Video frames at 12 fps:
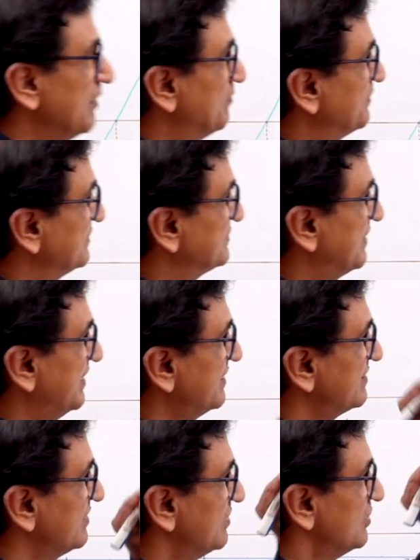numbers
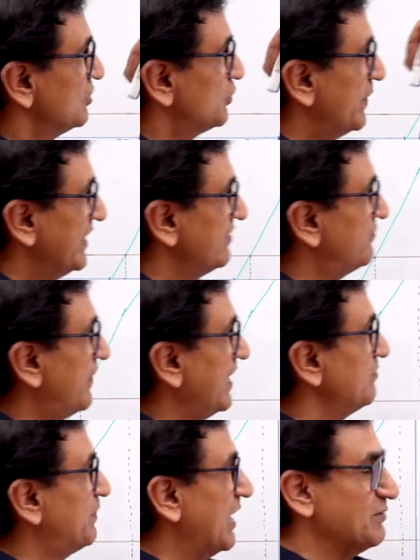are
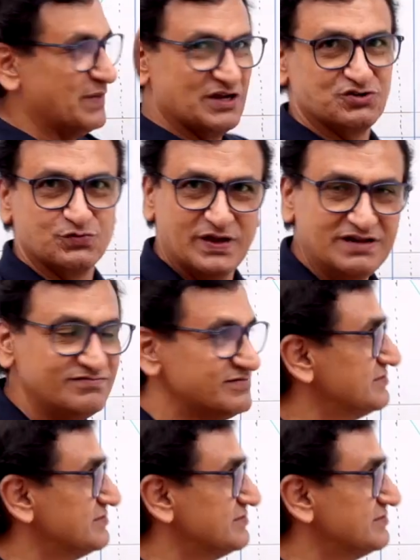25 pi by 12,